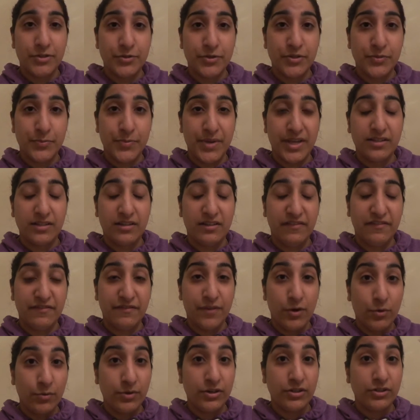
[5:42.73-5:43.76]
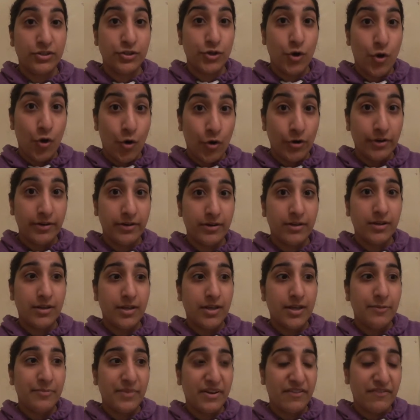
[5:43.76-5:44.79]
So it's basically focused on
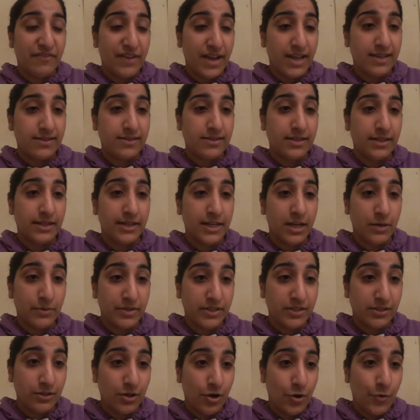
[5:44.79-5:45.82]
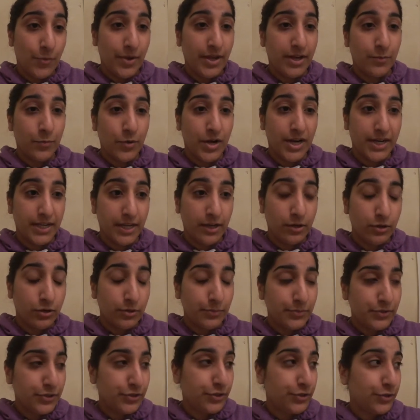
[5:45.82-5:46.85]
my fasting and how it's going and what I get
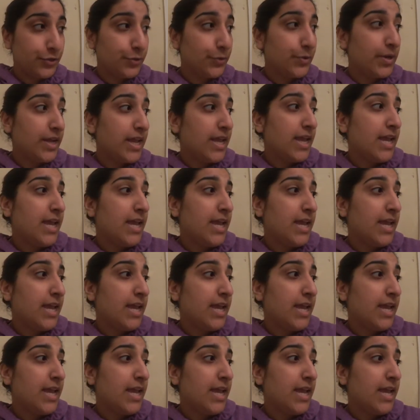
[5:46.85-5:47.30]
up to.